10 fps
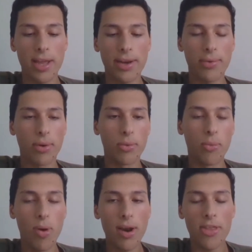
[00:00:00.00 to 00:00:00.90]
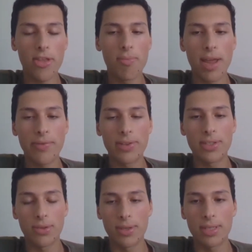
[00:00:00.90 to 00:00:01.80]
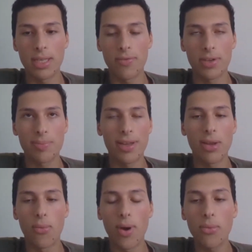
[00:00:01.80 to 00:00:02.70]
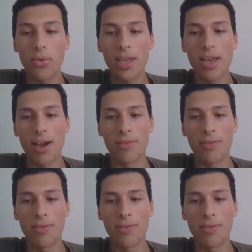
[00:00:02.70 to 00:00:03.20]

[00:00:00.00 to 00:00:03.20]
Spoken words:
and or what other benefits do you receive for spending 1 week